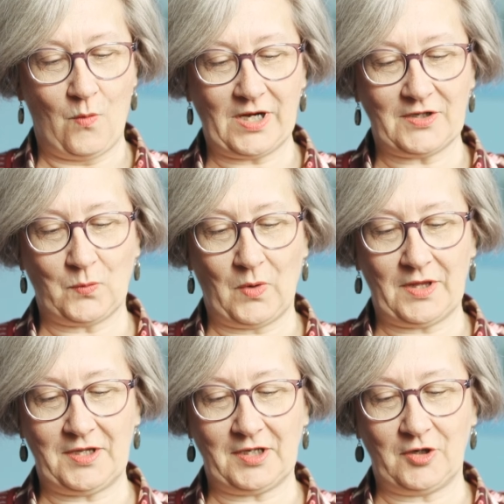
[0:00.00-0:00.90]
What is
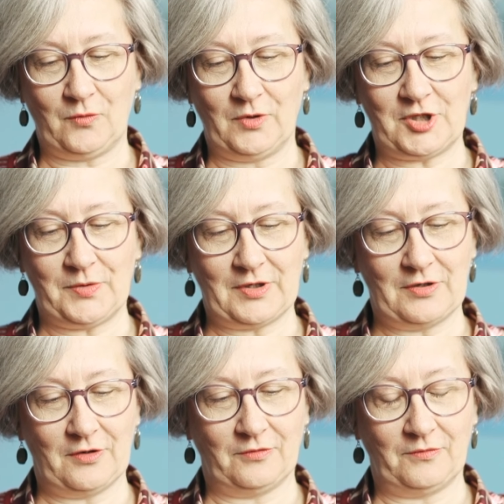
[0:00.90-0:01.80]
one thing you wish you had
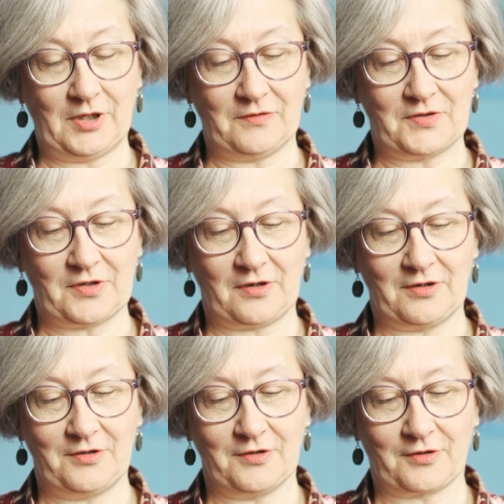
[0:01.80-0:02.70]
known when you
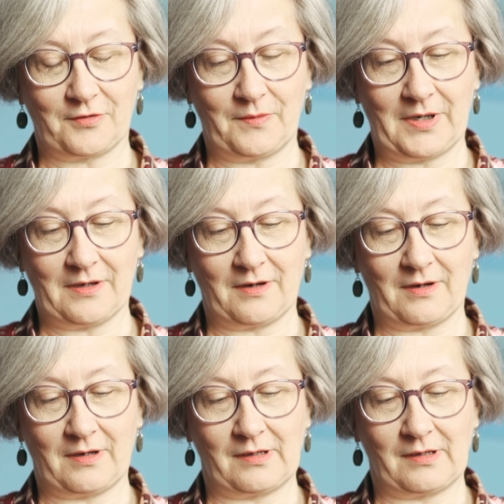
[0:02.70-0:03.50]
started your career?